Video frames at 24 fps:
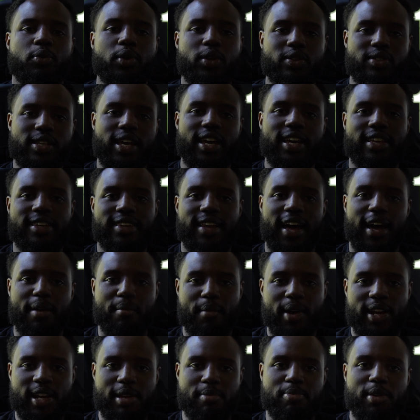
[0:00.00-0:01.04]
you take
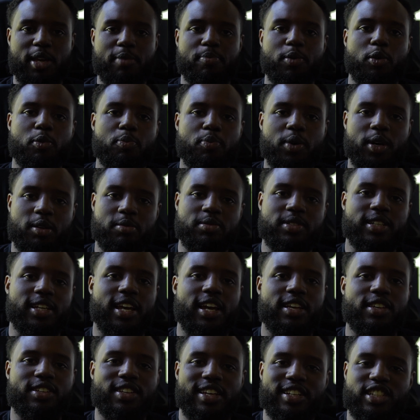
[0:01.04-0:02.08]
like-minded people, put them
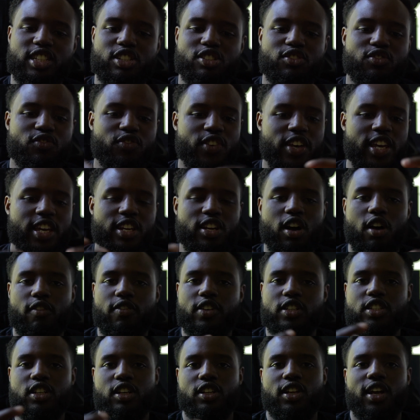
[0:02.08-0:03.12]
together, they just feed off
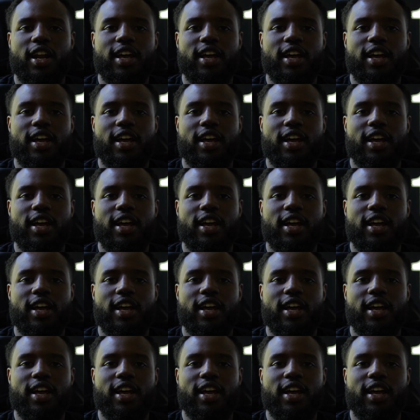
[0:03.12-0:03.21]
each other.